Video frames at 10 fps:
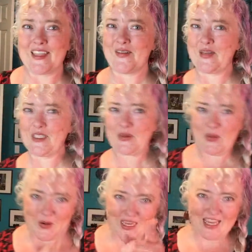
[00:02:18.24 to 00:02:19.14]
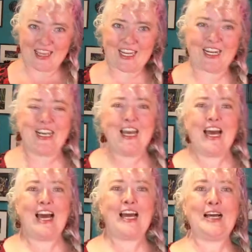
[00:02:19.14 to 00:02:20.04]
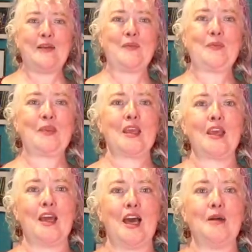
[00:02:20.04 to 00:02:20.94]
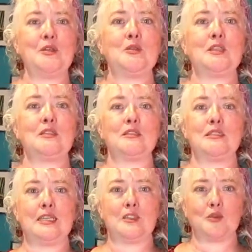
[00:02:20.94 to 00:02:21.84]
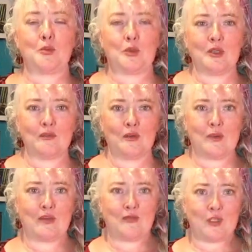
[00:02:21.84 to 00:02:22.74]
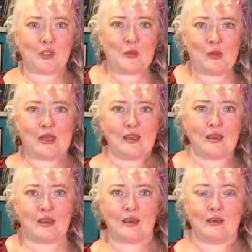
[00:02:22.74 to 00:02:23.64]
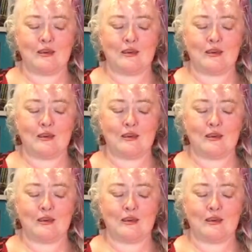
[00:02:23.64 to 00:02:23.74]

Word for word: which we're getting there. Um, I will do a little sales report from my first month